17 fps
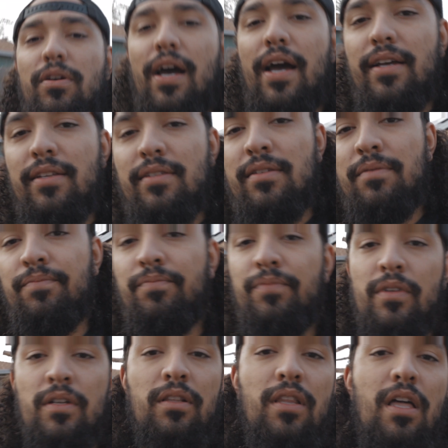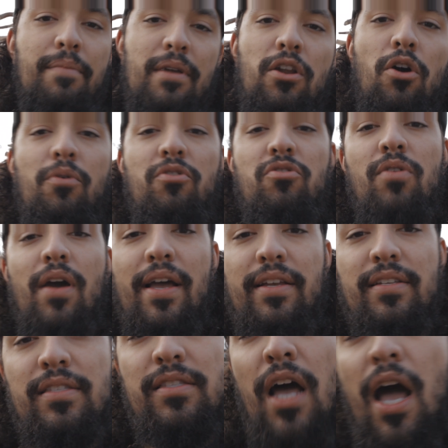guys. Let me know what you
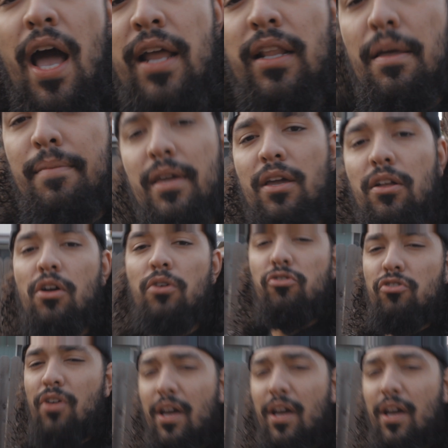guys thought. Let me know, do